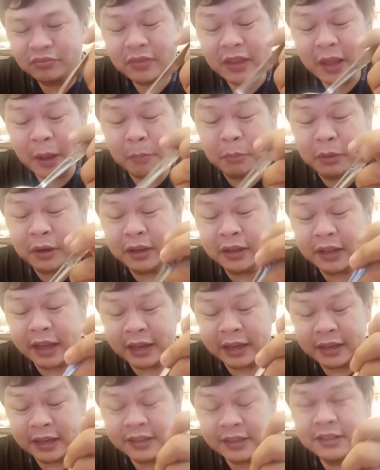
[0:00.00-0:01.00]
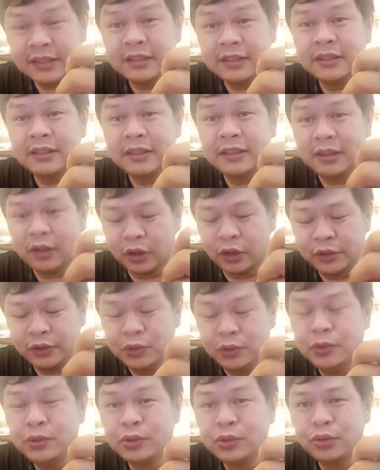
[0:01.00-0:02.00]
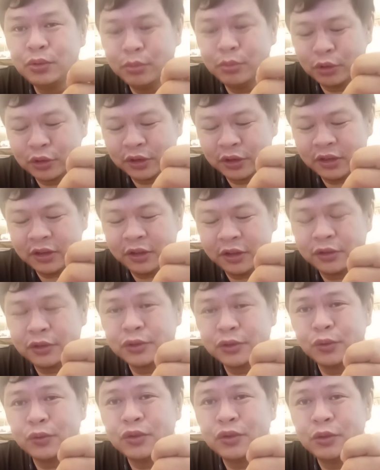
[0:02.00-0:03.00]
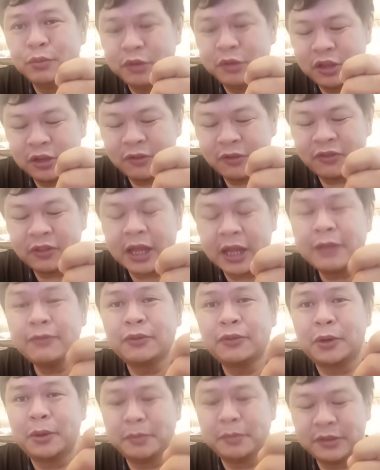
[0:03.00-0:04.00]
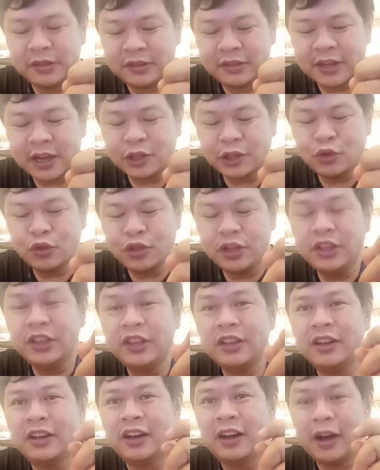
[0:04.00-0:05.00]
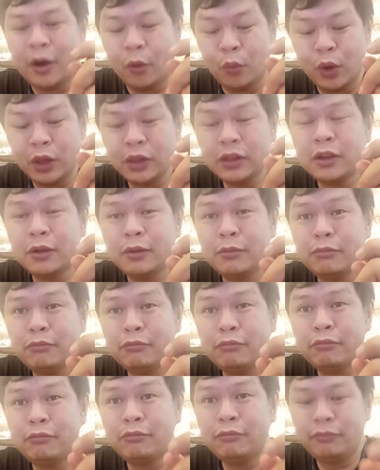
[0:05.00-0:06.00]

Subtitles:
But I guess on YouTube or in other social media platforms, it's actually a welcome